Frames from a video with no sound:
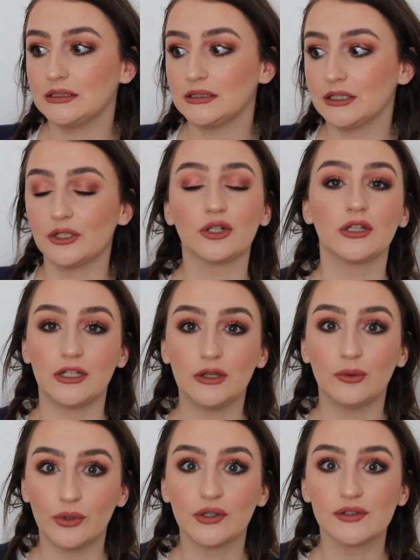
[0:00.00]
literally
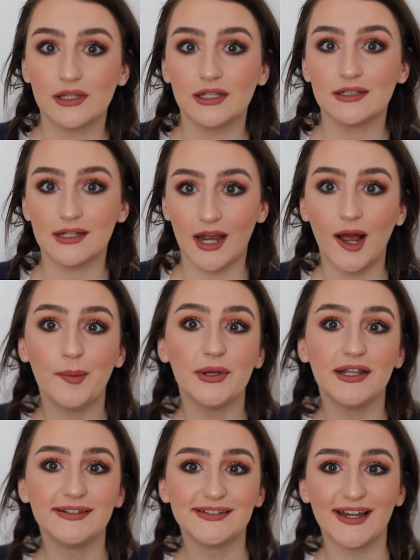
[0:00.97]
the worst thing to happen,